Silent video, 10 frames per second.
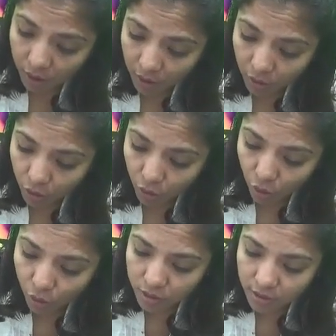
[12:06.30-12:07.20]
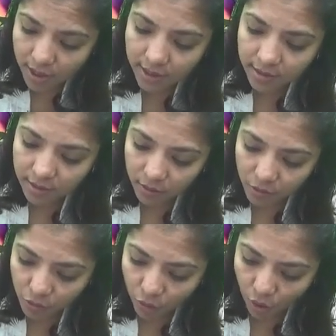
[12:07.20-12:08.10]
closest
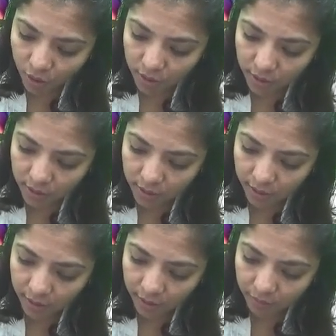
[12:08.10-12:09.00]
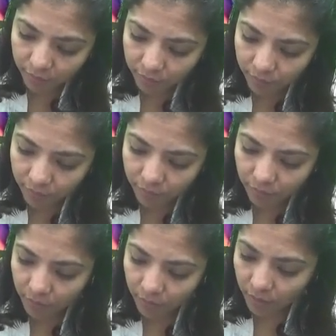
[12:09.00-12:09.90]
quantity
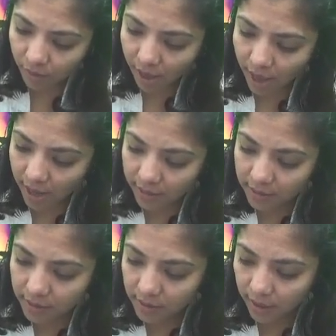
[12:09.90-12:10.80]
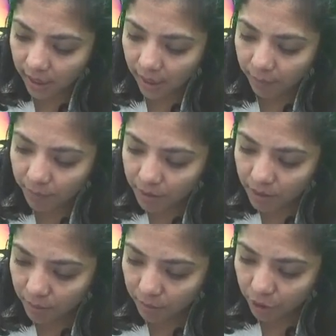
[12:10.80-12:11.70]
and same
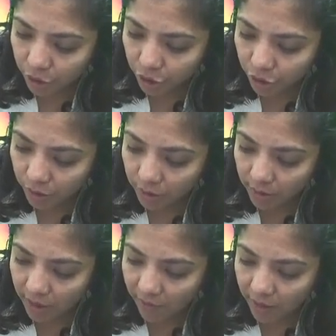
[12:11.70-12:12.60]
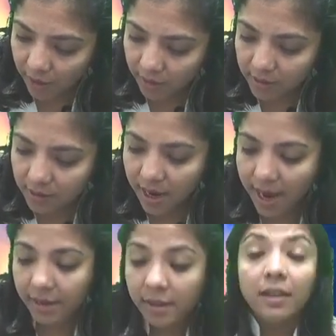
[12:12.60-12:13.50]
commercial level.
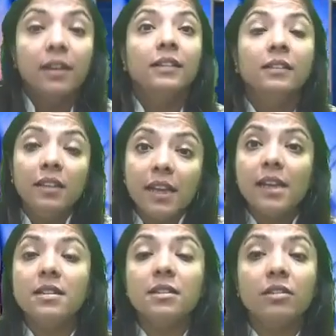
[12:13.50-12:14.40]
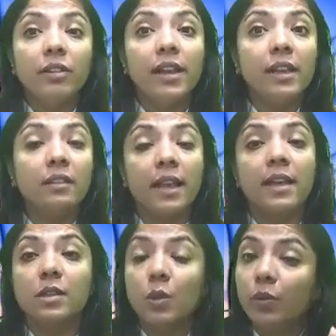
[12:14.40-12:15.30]
Understand, these three
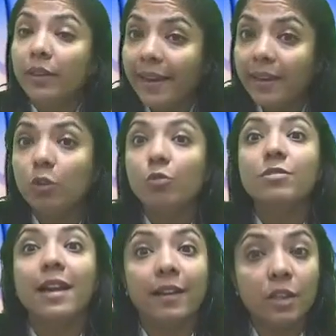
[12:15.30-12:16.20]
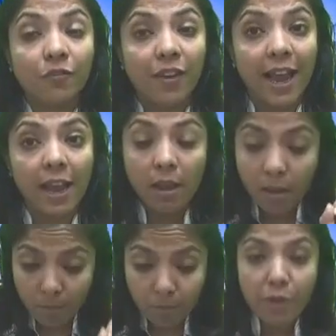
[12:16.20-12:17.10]
things you need to satisfy
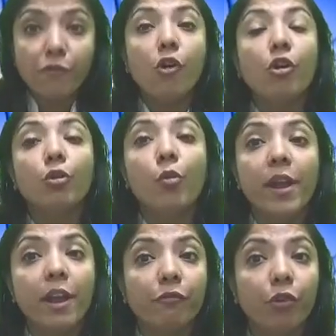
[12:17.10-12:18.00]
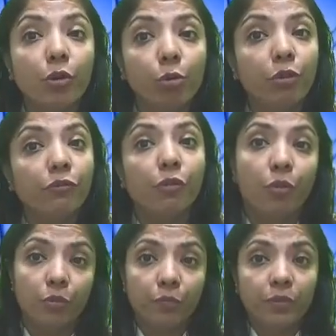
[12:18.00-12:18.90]
before going for Rule 4.